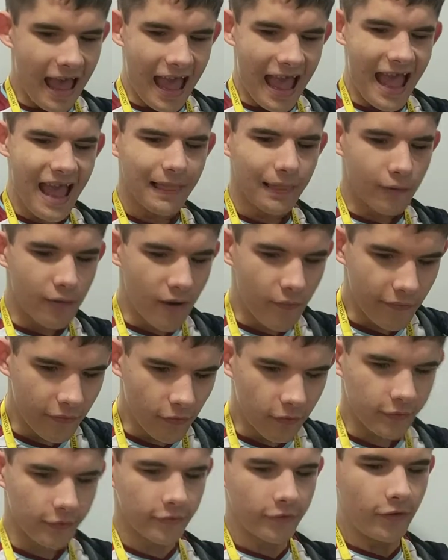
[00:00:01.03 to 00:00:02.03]
Hello
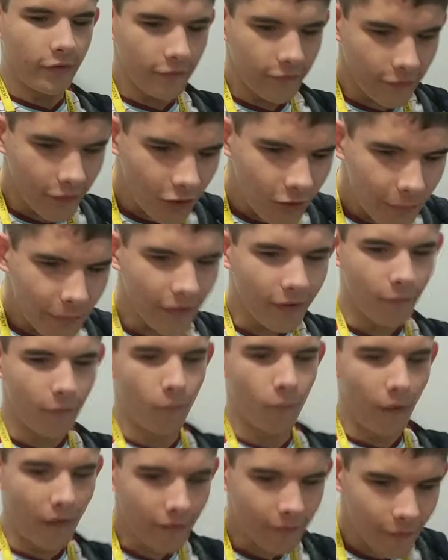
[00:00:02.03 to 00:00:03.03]
everyone on YouTube,
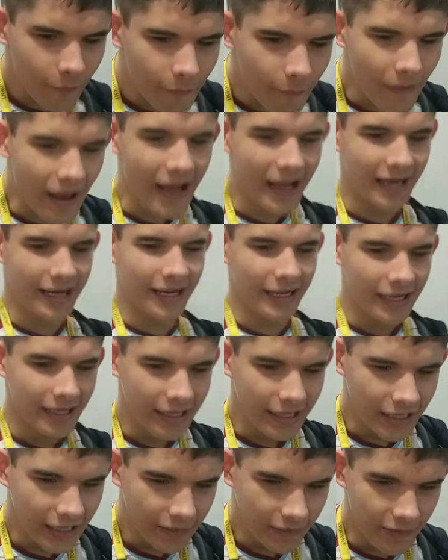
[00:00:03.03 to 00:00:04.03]
welcome back.
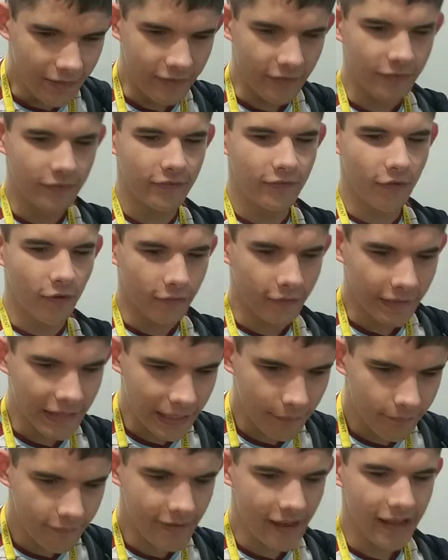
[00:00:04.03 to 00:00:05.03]
This is Jordan
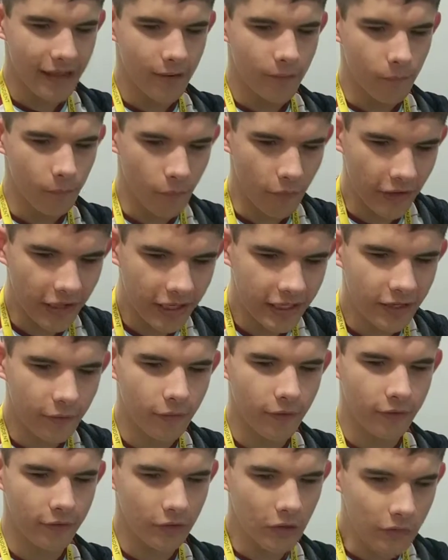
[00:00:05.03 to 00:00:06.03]
Livesey bringing you
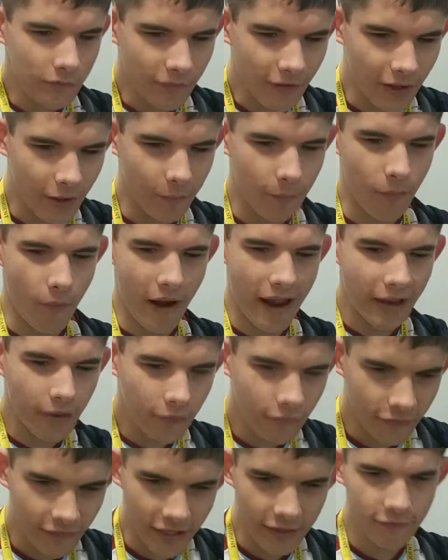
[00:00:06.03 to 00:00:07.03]
another Braille
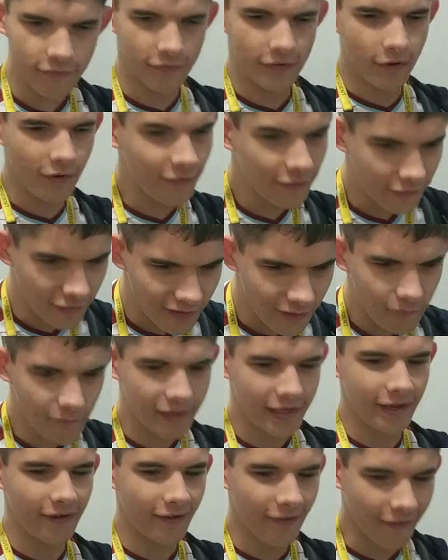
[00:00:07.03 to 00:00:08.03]
Sense YouTube
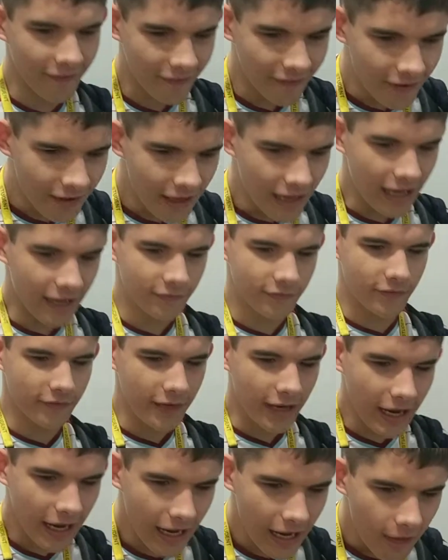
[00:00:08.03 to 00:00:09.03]
video, and
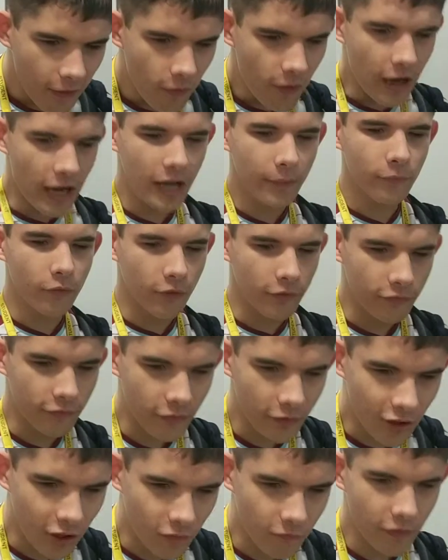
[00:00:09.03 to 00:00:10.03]
today I'm going to
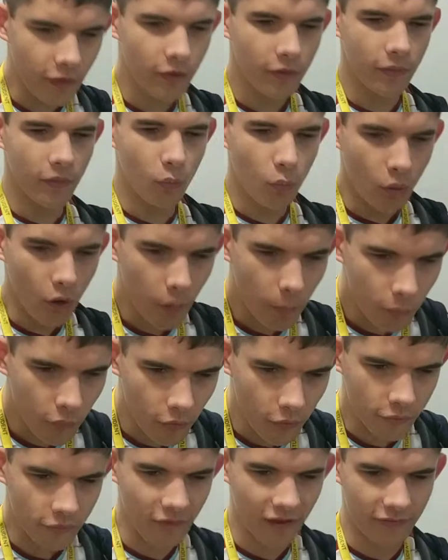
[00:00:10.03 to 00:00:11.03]
cover the word
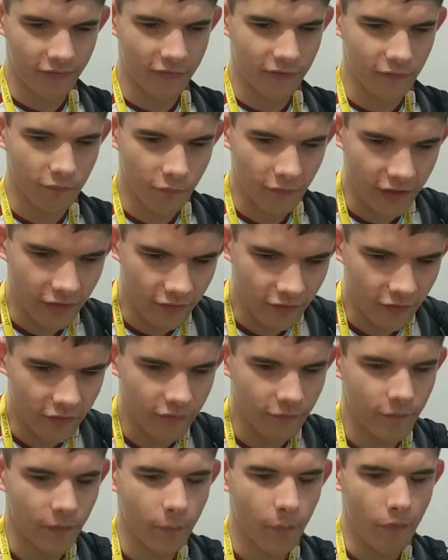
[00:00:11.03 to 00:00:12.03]
processing features
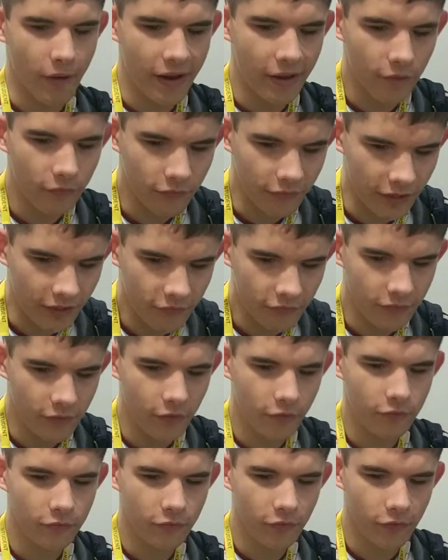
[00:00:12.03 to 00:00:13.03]
of the Braille Sense
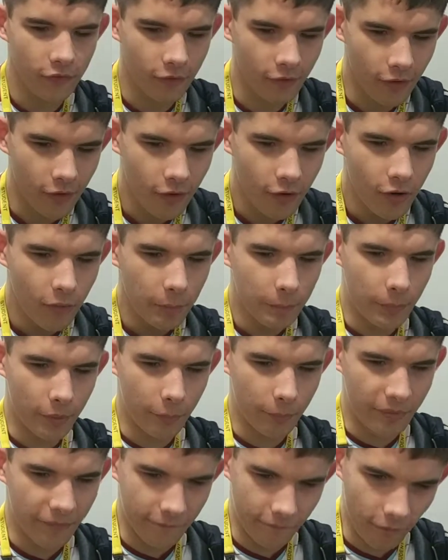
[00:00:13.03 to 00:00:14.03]
U2.
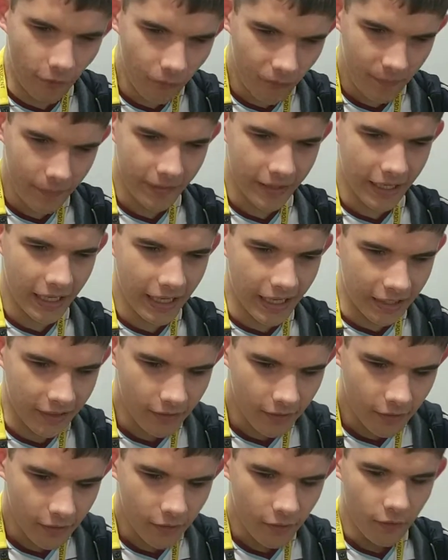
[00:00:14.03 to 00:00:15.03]
But before we begin,
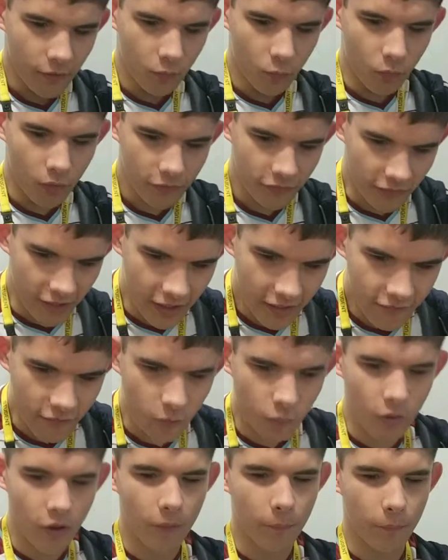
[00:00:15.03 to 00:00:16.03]
what is a
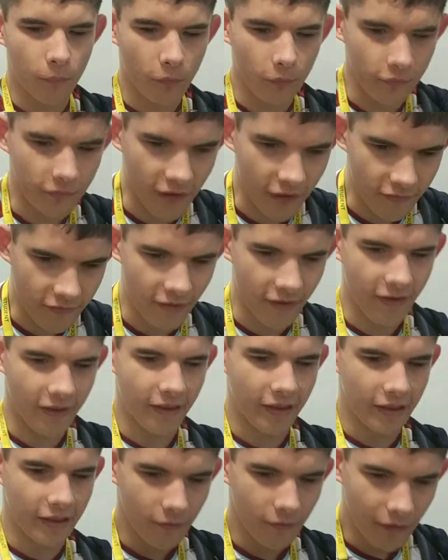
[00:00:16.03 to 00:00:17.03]
word processor?
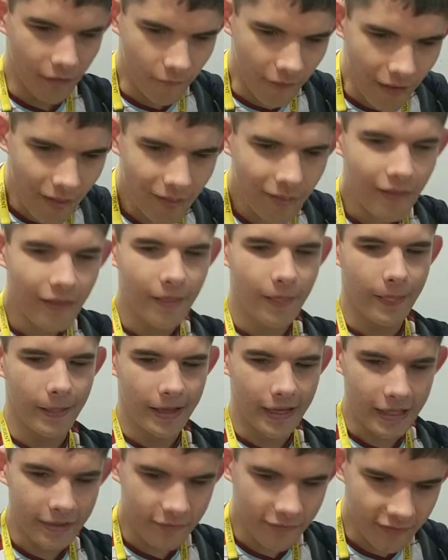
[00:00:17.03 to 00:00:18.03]
Well,
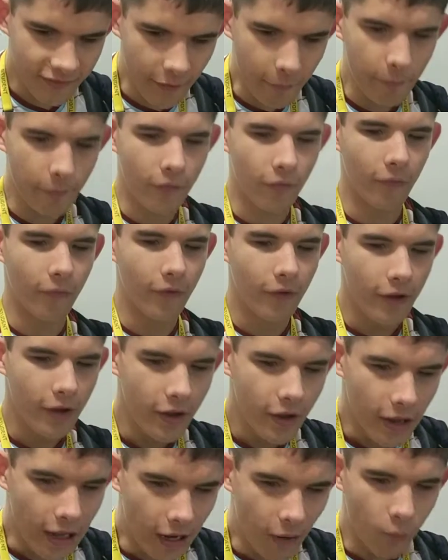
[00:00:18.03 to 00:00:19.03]
it's simple.
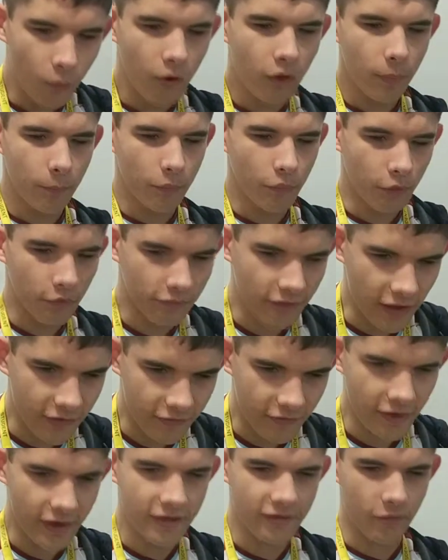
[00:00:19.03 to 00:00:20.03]
A word
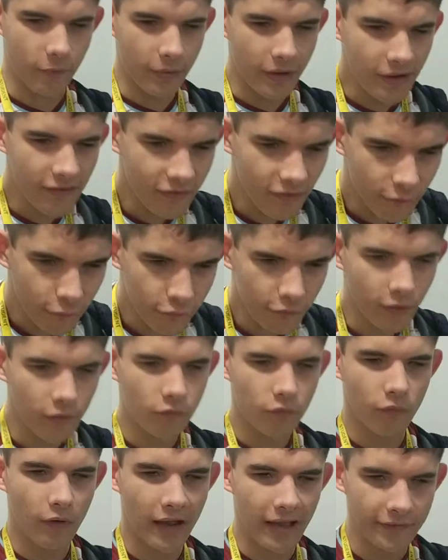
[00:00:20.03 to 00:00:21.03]
processor is a piece of
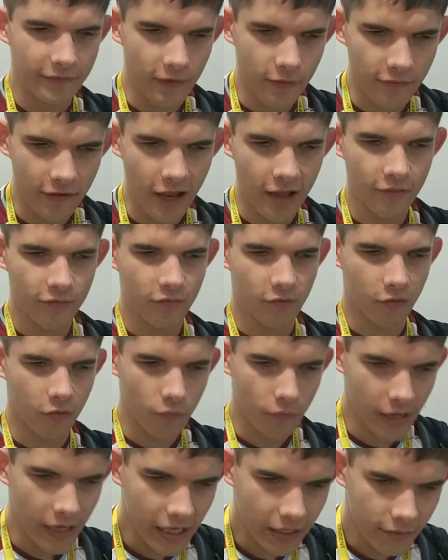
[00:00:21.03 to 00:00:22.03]
software designed to
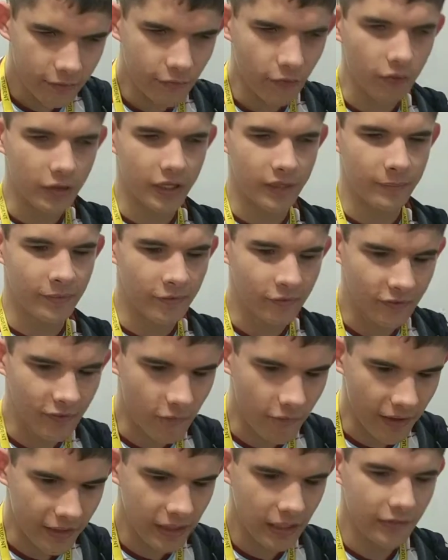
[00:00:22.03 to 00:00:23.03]
create documents
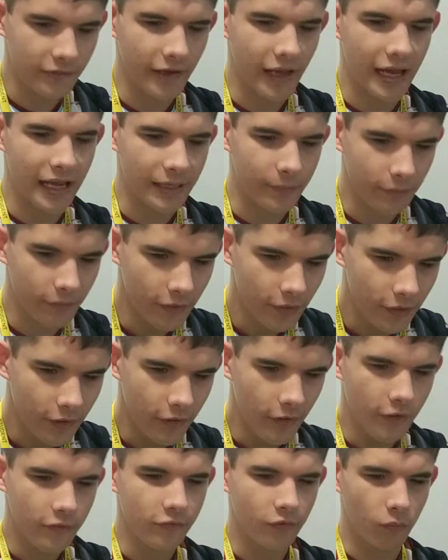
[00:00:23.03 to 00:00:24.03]
of any type.
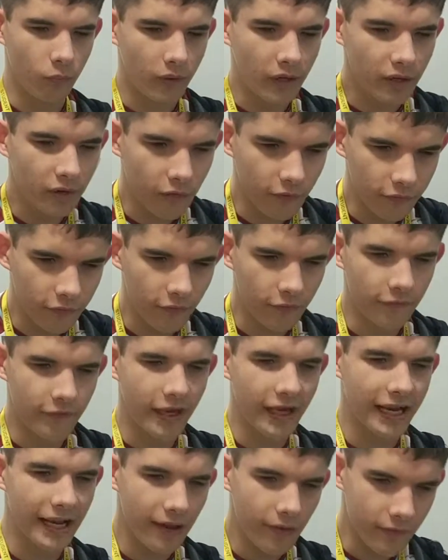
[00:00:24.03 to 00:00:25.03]
So we're going to
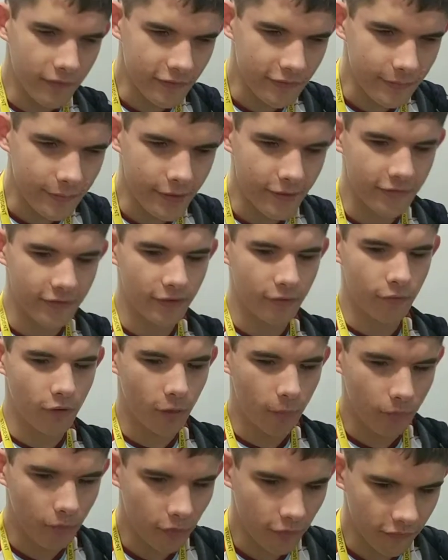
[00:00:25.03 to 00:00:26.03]
check out this amazing
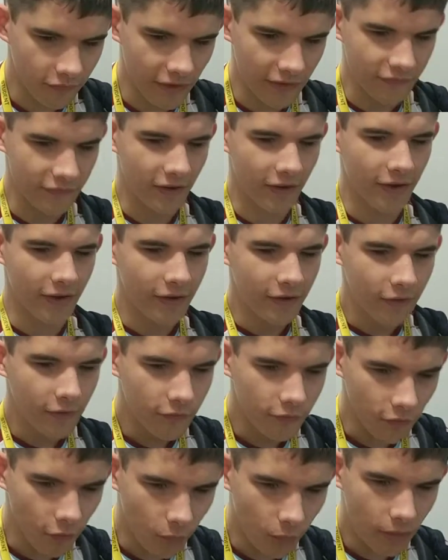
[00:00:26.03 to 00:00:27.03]
word processor.
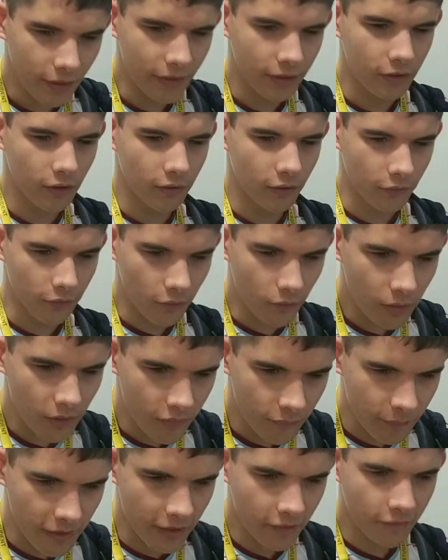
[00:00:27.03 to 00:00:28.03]
So what I gotta do
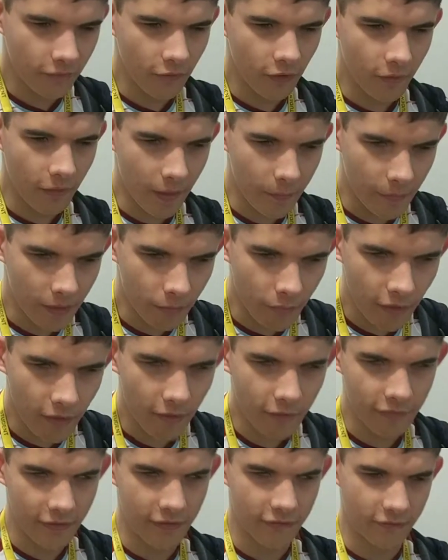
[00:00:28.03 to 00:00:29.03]
is make sure that my Braille
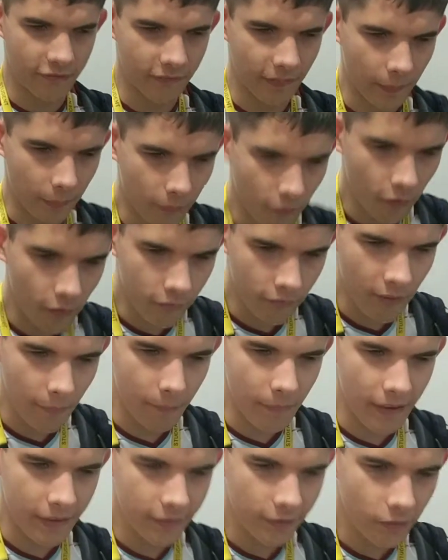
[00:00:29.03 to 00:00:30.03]
Sense is in the program
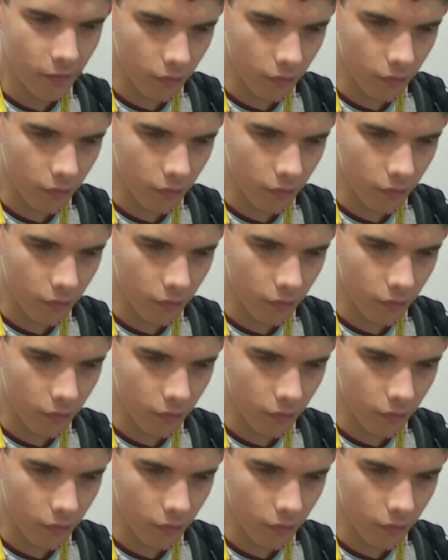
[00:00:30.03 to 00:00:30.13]
menu.